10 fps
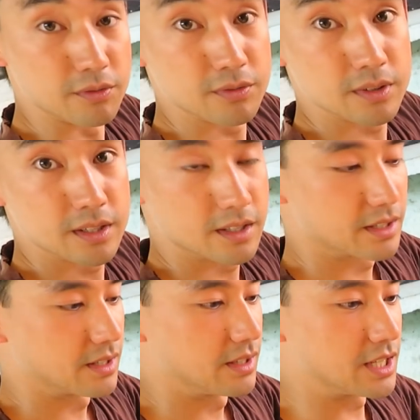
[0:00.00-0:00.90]
off.
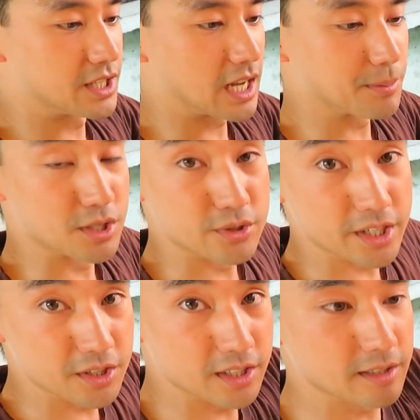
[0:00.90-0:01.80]
There's your capture
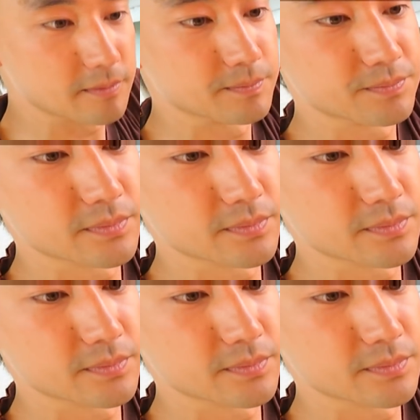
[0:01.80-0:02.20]
trigger unit.